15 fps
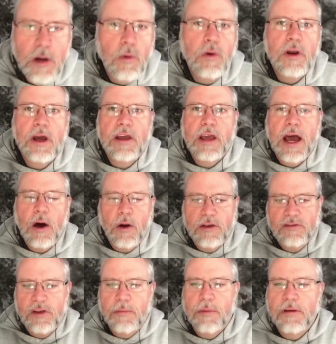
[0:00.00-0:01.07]
how I
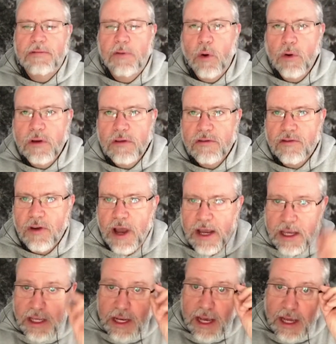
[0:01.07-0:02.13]
set my focus
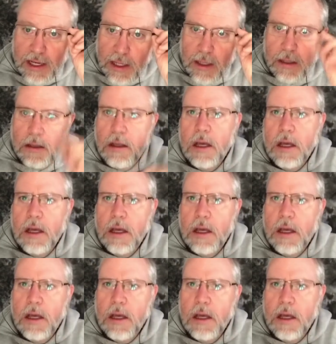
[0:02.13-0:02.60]
tracking on it.